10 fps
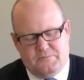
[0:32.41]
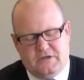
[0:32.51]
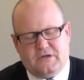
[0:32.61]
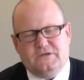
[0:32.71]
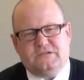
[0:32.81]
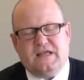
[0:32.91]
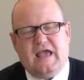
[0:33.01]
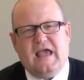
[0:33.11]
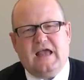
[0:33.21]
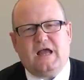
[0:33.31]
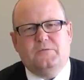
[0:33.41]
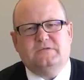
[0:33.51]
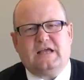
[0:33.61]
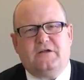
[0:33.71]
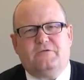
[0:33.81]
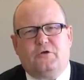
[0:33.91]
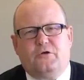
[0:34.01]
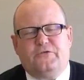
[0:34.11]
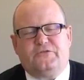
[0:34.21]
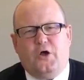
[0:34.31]
because the air comes out
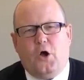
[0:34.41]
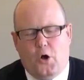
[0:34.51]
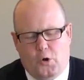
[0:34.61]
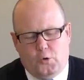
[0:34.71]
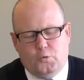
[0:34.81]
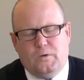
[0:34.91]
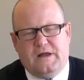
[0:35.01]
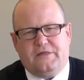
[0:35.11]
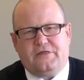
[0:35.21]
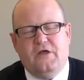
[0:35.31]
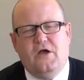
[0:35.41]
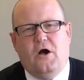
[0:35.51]
across the whole width